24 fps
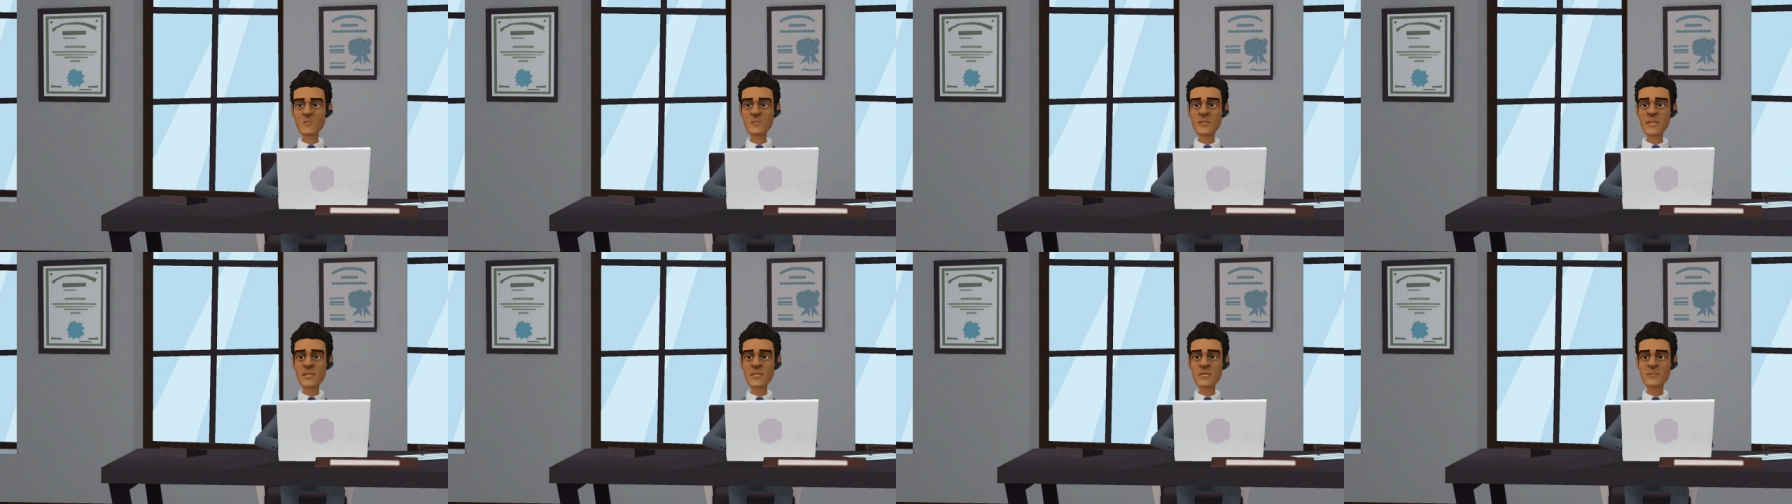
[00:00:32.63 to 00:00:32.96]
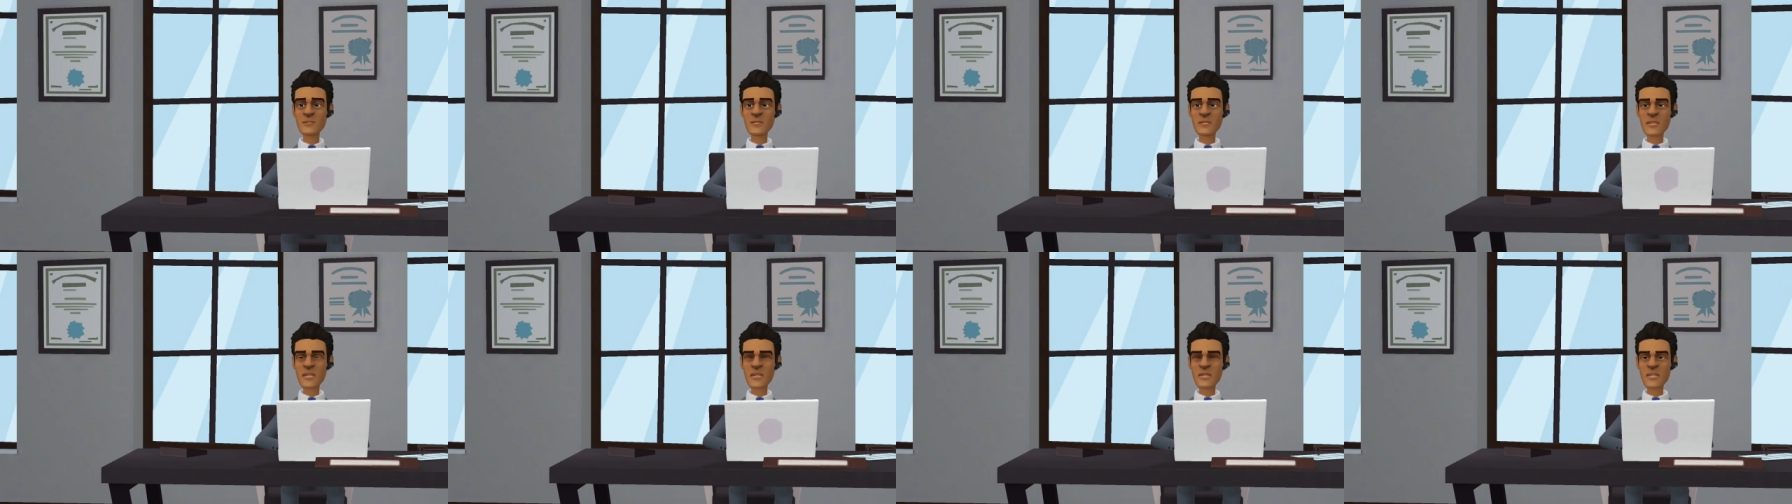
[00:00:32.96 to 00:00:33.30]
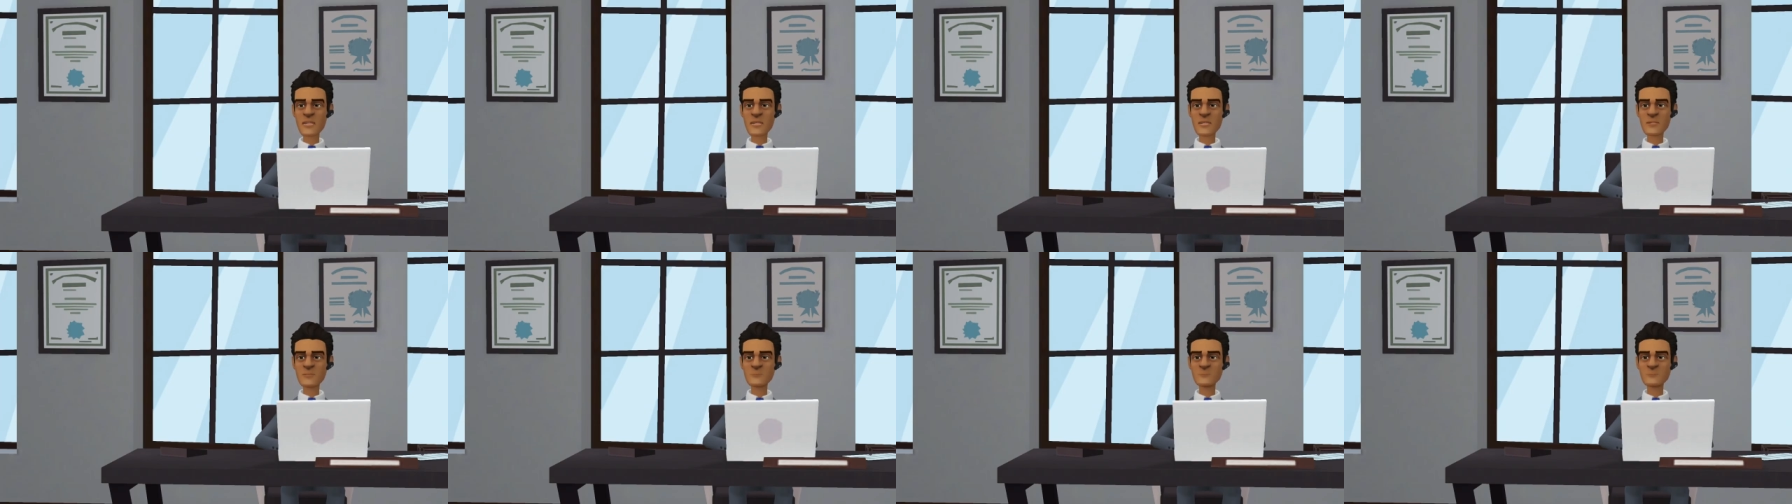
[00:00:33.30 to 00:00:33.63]
to be as
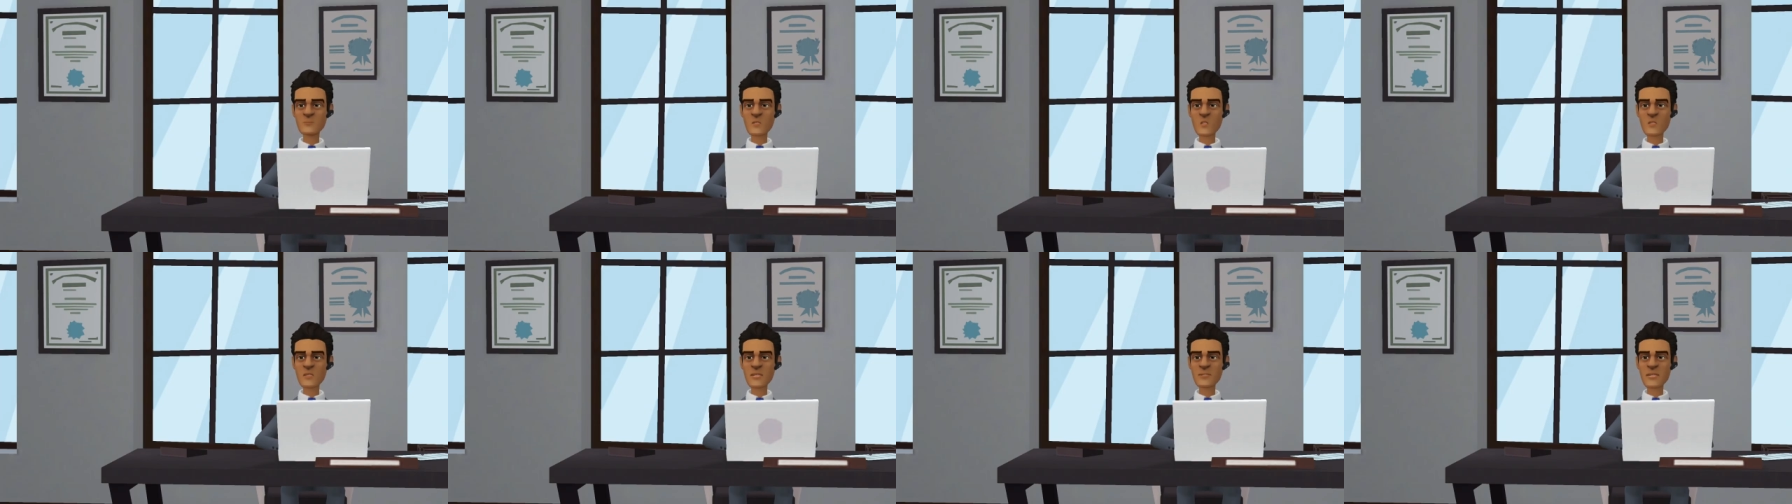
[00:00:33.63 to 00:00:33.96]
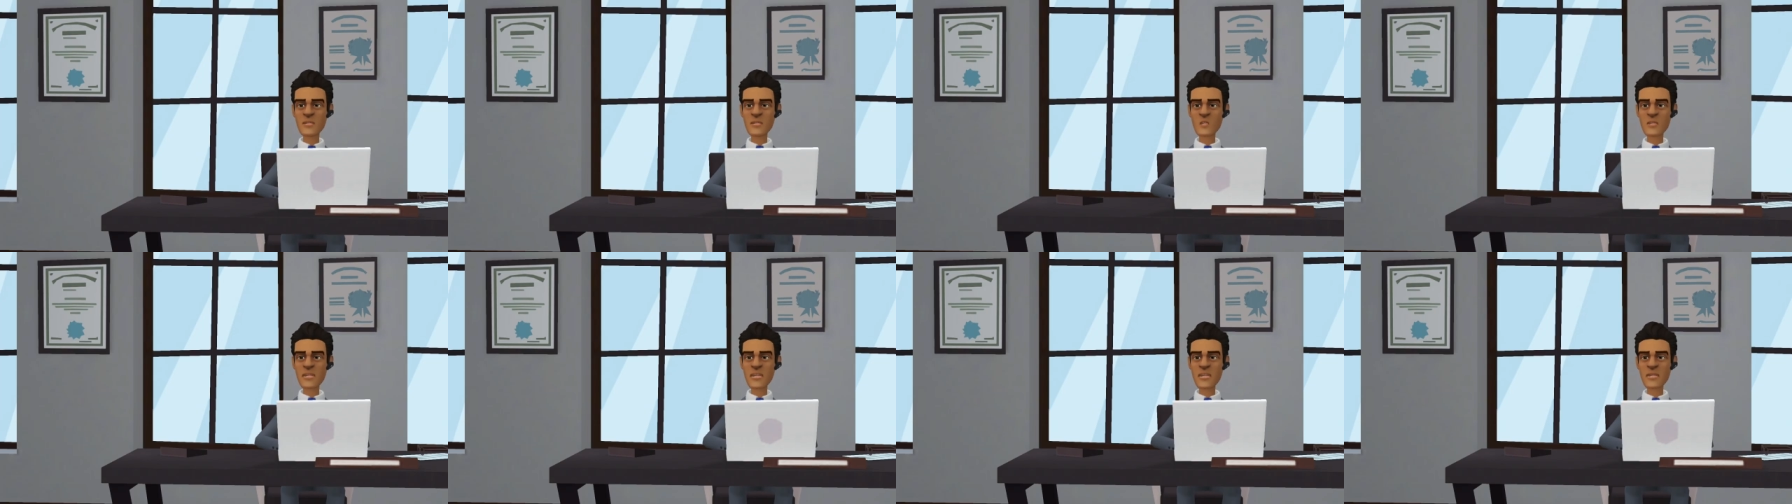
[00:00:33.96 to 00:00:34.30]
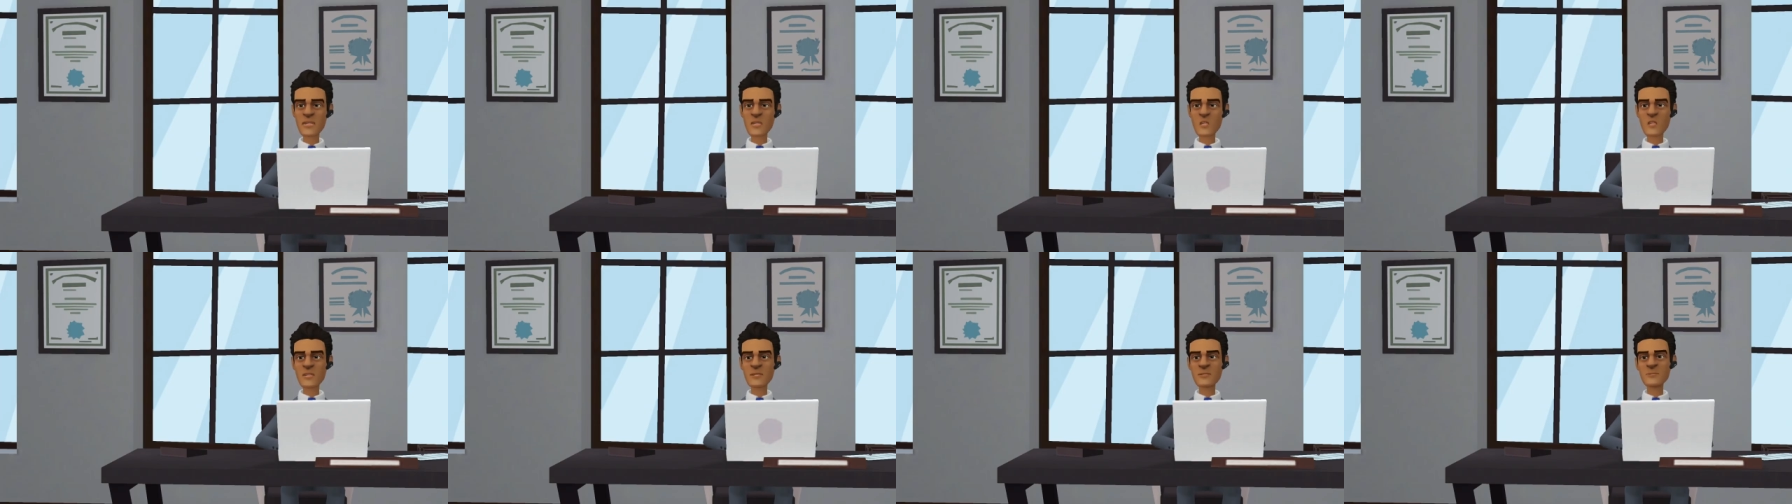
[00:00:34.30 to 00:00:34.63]
lenient as possible with
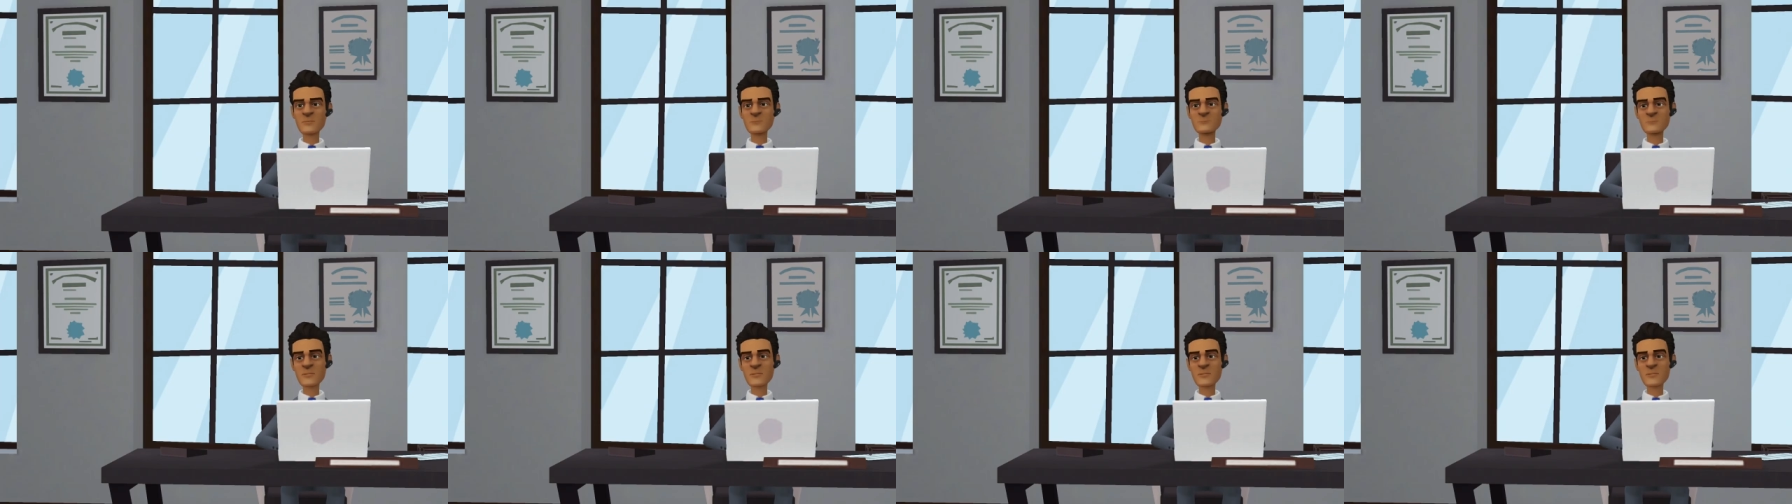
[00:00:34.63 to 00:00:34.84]
you,